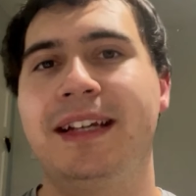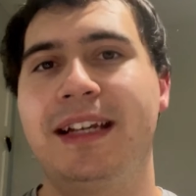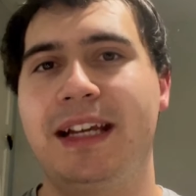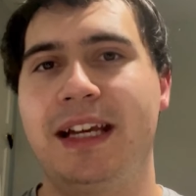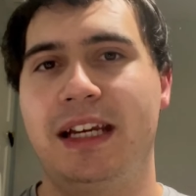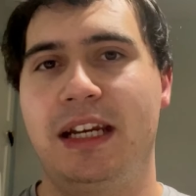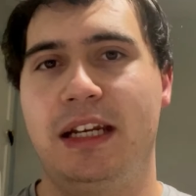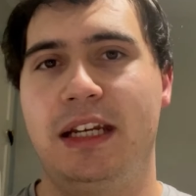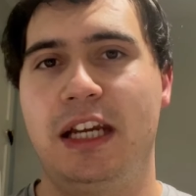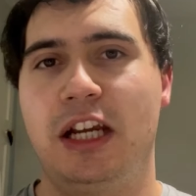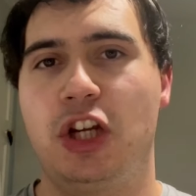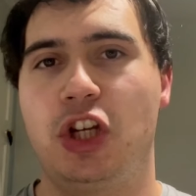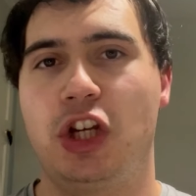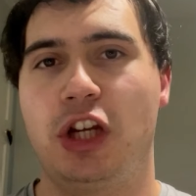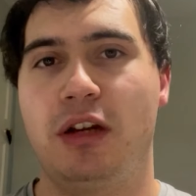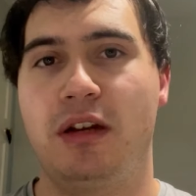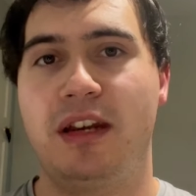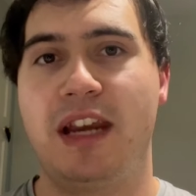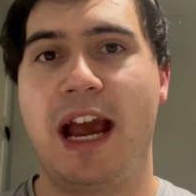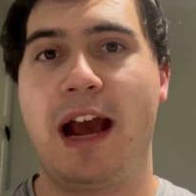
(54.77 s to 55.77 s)
In
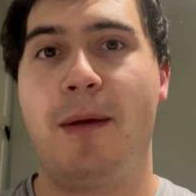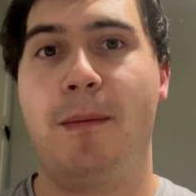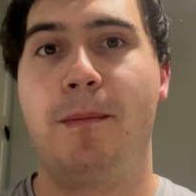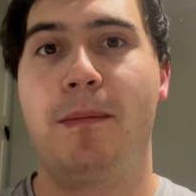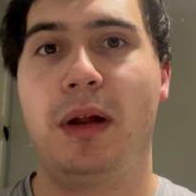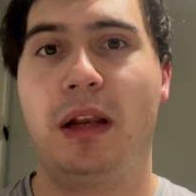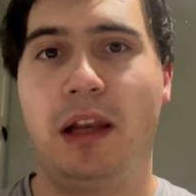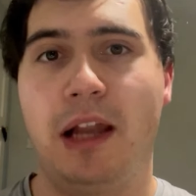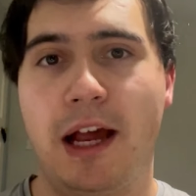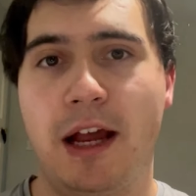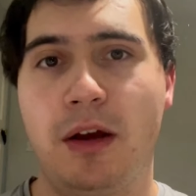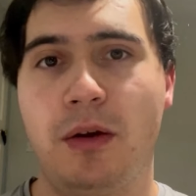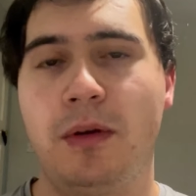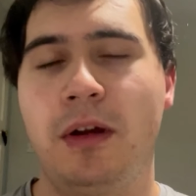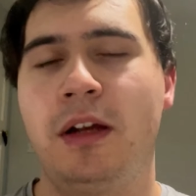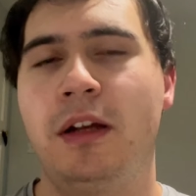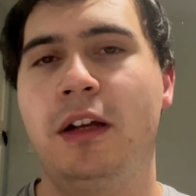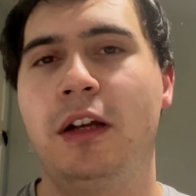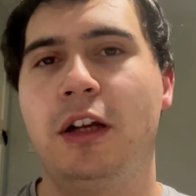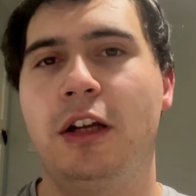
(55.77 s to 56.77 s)
addition, down below,
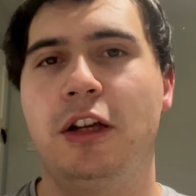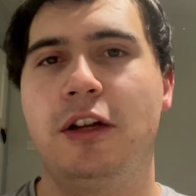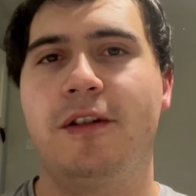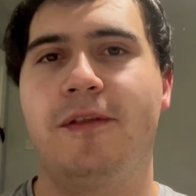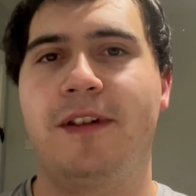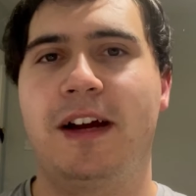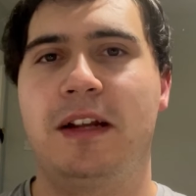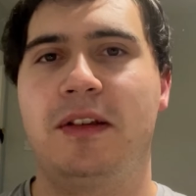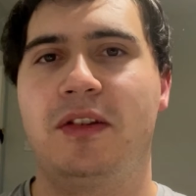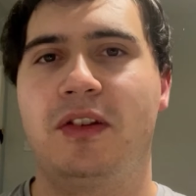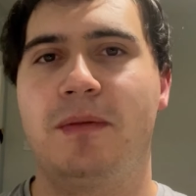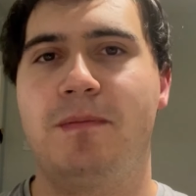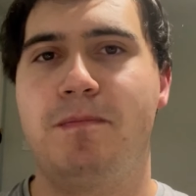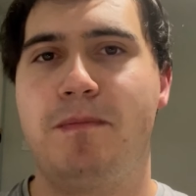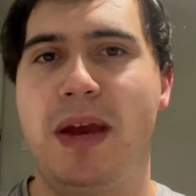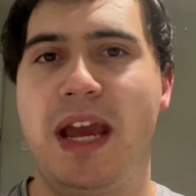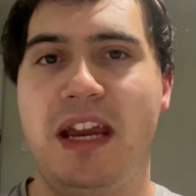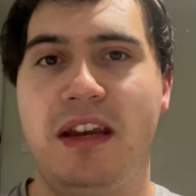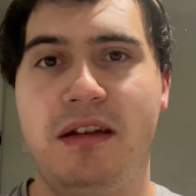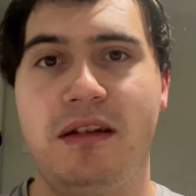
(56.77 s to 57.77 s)
You'll find some
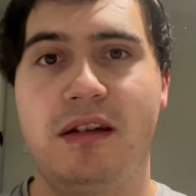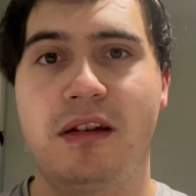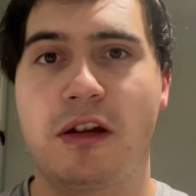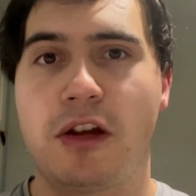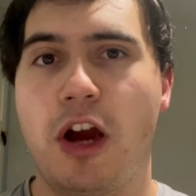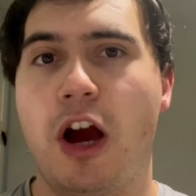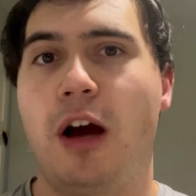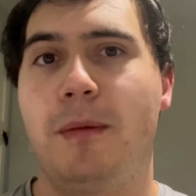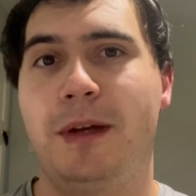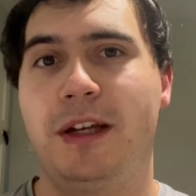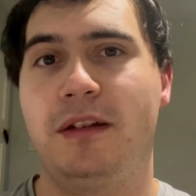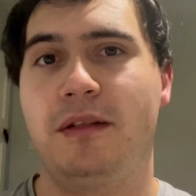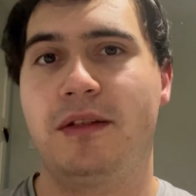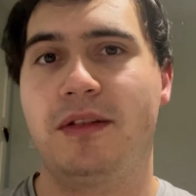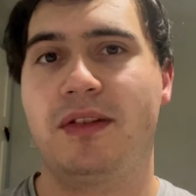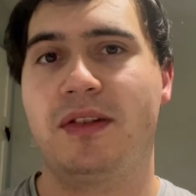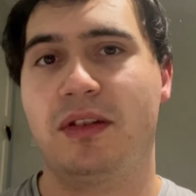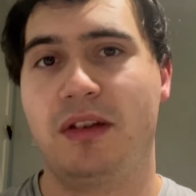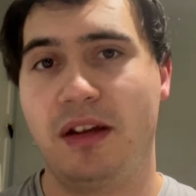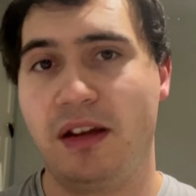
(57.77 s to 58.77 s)
pinned
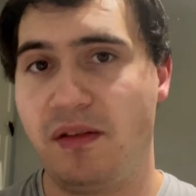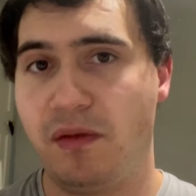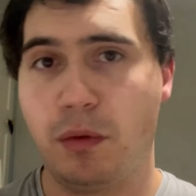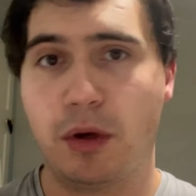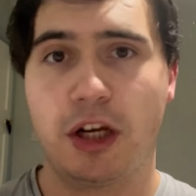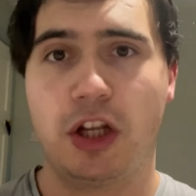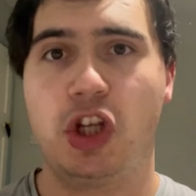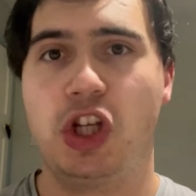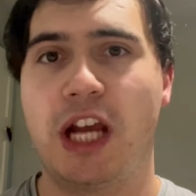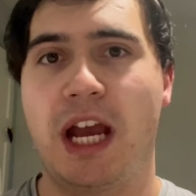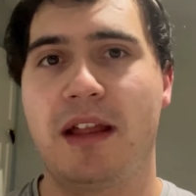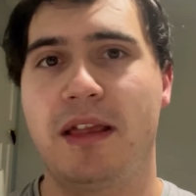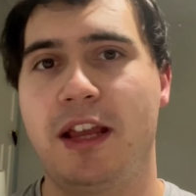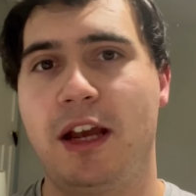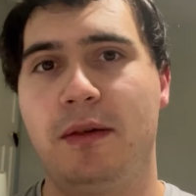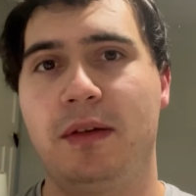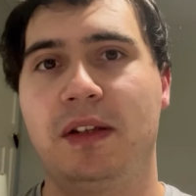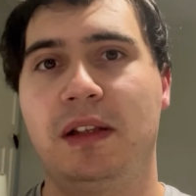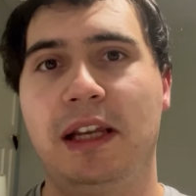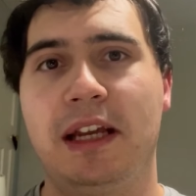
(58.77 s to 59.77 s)
comments if you want to check
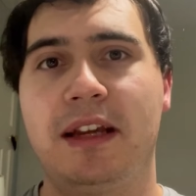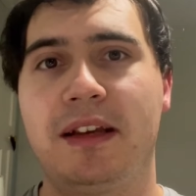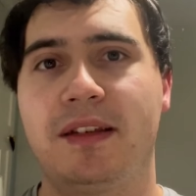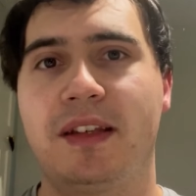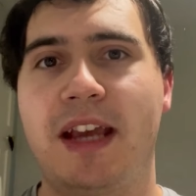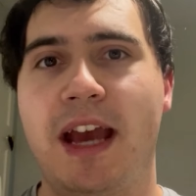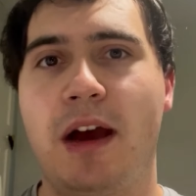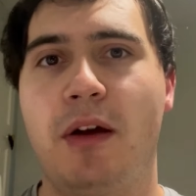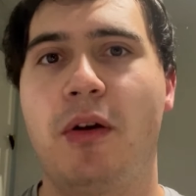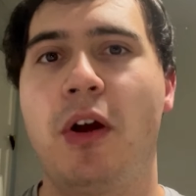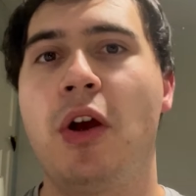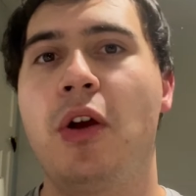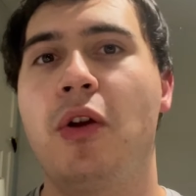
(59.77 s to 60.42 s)
those links out